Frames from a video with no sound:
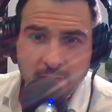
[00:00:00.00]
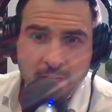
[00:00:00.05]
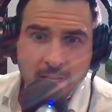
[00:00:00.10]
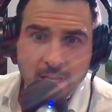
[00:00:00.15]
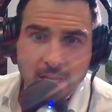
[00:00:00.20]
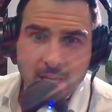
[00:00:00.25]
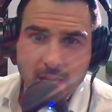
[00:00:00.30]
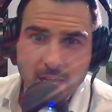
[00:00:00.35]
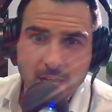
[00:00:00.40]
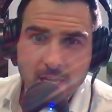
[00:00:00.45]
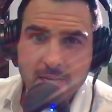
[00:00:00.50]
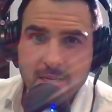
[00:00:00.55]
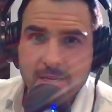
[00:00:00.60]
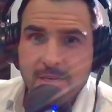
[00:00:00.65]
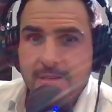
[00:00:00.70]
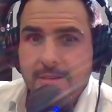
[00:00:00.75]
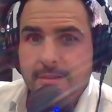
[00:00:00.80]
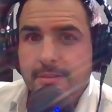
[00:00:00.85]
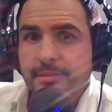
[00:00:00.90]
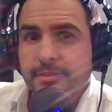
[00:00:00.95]

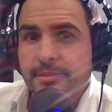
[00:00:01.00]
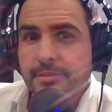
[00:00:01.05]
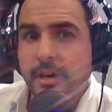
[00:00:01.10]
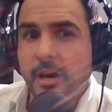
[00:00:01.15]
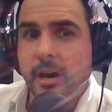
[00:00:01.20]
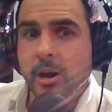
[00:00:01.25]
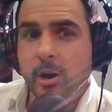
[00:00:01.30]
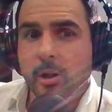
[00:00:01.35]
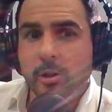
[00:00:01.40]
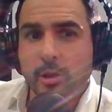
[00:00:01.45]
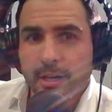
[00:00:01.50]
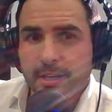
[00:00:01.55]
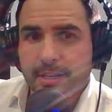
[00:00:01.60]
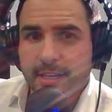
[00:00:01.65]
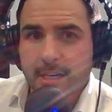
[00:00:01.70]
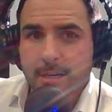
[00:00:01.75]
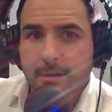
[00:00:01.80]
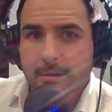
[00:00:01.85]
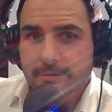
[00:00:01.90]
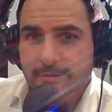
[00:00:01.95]
And the whole
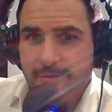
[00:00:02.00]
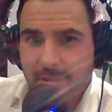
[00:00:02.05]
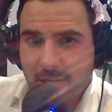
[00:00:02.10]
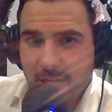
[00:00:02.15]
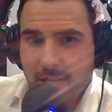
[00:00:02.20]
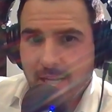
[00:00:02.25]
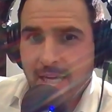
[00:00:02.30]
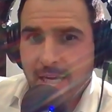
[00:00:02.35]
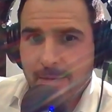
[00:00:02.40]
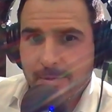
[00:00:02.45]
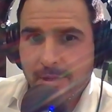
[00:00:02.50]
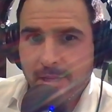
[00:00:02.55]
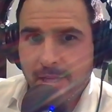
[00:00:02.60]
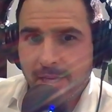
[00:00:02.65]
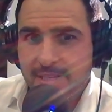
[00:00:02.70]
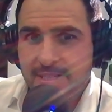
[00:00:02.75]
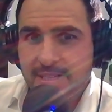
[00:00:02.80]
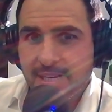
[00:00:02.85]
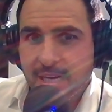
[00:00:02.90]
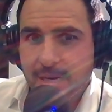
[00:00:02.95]
idea of the Carbon
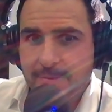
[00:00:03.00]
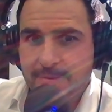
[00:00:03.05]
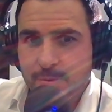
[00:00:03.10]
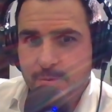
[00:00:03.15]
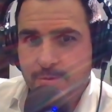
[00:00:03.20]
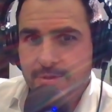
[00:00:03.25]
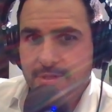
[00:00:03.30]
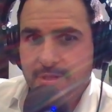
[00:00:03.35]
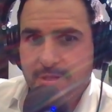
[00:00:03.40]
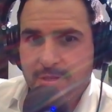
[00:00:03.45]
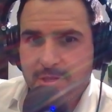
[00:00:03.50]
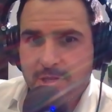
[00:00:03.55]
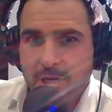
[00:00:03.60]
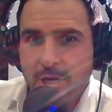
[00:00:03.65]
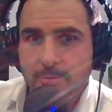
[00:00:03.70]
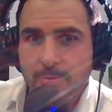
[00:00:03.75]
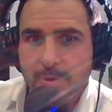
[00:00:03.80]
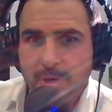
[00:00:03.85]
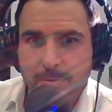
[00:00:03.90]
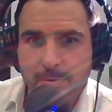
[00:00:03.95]
Landscapes was to
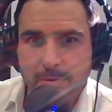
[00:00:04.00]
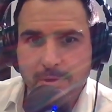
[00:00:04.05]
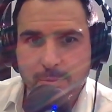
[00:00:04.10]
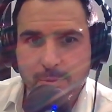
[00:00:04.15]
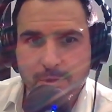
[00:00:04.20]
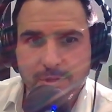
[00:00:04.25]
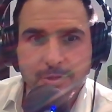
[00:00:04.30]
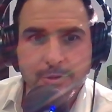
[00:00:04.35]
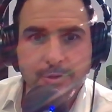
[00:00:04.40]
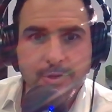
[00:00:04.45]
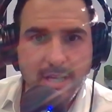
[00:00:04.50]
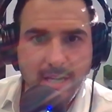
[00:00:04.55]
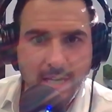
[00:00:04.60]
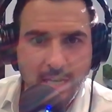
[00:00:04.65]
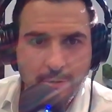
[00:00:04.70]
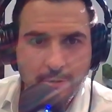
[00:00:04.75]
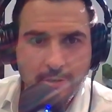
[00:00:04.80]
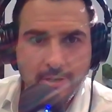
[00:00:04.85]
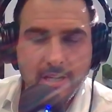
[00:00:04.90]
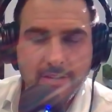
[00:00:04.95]
show people that we do
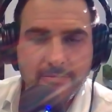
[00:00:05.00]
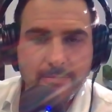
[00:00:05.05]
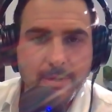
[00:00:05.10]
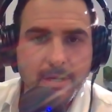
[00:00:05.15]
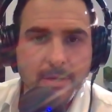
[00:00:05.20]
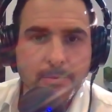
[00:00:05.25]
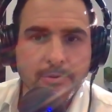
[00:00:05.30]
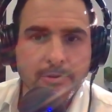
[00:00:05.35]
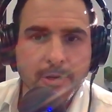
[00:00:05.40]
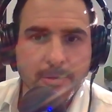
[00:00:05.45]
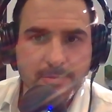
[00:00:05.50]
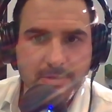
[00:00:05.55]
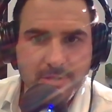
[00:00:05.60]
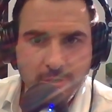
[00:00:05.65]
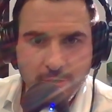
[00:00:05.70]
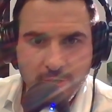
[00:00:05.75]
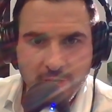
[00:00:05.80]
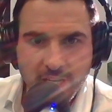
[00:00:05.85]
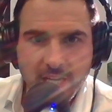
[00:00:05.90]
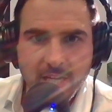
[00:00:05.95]
care and give people the
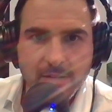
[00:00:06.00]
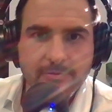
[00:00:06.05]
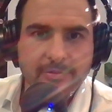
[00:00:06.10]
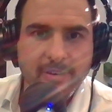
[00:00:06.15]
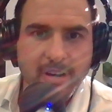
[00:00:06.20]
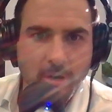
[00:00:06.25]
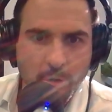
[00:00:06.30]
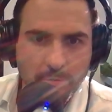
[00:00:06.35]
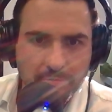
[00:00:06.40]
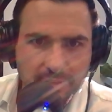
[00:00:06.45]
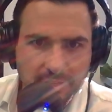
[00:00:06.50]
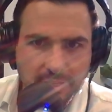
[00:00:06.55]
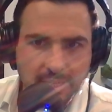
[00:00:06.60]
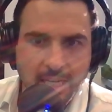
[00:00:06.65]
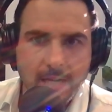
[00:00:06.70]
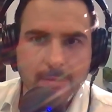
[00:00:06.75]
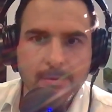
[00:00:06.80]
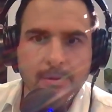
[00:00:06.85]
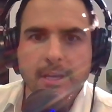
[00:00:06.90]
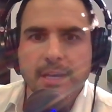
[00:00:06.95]
opportunity to get involved in
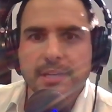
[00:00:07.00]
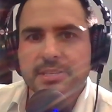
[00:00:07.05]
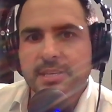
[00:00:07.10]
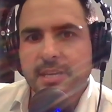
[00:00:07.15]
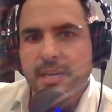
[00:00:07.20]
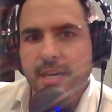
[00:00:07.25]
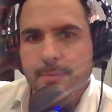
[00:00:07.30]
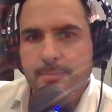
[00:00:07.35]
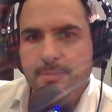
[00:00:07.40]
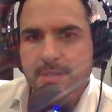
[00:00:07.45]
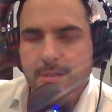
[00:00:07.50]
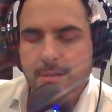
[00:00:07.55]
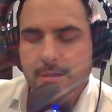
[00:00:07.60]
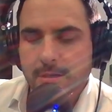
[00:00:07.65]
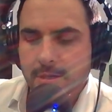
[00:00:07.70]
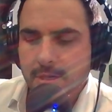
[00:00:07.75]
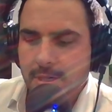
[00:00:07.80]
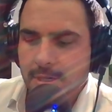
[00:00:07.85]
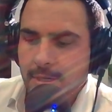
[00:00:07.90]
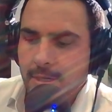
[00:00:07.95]
Carbon Landscapes. And
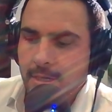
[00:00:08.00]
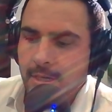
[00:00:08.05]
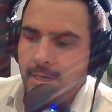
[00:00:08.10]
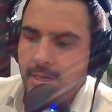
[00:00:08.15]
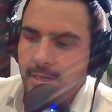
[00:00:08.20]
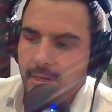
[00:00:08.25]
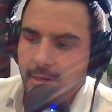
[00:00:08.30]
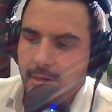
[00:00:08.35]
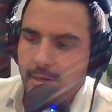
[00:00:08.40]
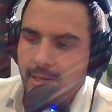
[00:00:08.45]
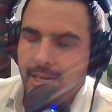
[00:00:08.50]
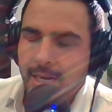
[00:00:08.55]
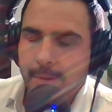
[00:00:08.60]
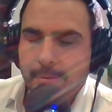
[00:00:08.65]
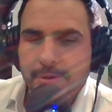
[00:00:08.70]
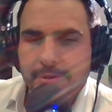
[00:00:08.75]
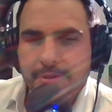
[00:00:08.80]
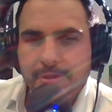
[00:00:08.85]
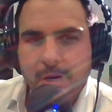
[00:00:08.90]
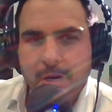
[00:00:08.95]
a
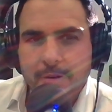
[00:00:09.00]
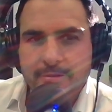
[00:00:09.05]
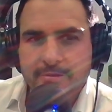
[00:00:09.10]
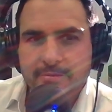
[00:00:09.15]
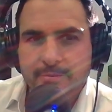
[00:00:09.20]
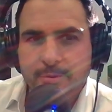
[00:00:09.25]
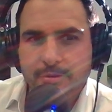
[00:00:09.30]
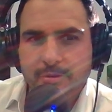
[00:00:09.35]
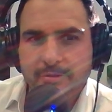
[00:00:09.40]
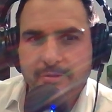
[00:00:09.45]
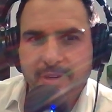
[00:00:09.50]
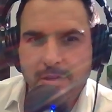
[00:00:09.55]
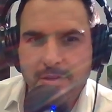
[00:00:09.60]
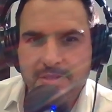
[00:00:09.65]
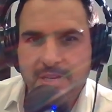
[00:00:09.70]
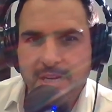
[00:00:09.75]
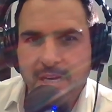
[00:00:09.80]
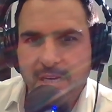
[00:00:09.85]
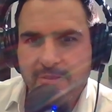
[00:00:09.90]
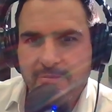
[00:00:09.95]
couple of times we've put the
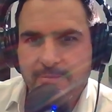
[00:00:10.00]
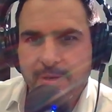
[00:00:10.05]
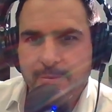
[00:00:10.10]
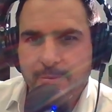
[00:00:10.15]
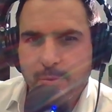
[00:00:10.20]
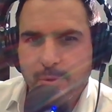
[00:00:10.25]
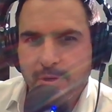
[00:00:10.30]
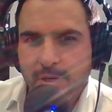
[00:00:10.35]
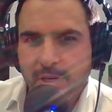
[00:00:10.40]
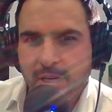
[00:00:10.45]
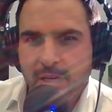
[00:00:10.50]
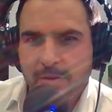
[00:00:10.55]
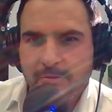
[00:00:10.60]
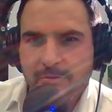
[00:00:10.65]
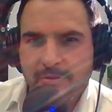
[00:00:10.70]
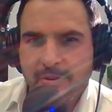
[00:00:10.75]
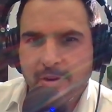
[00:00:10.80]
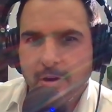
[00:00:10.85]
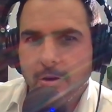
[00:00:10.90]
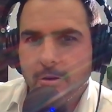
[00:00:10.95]
feelers out if people wanted to get
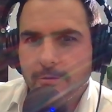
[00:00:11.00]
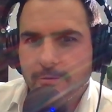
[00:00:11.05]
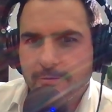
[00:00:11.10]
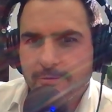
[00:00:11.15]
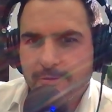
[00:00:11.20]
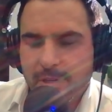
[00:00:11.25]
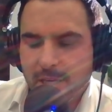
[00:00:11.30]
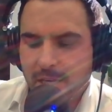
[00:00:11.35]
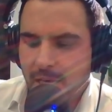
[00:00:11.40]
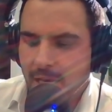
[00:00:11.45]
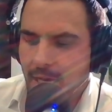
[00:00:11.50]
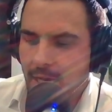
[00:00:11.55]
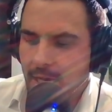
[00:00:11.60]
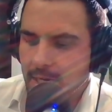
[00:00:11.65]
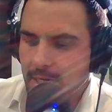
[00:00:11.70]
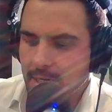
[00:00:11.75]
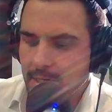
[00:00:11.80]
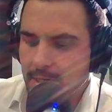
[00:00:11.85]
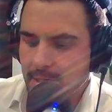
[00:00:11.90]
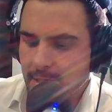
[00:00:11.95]
involved,
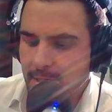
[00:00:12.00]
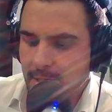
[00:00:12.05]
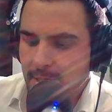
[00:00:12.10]
and